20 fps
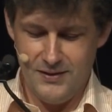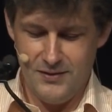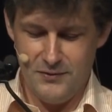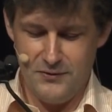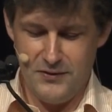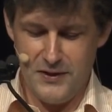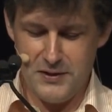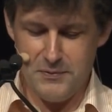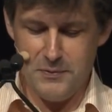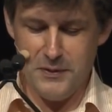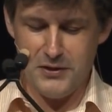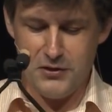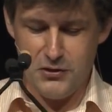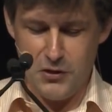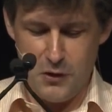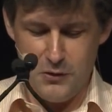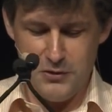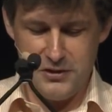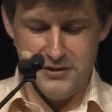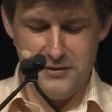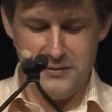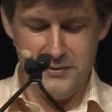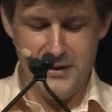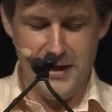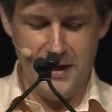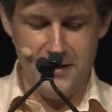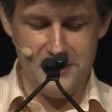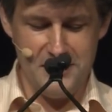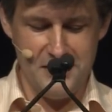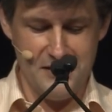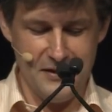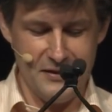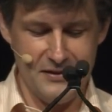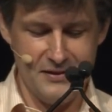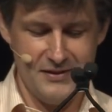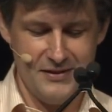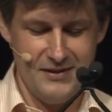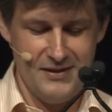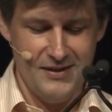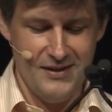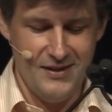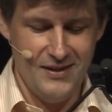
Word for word: Facebook chose to announce this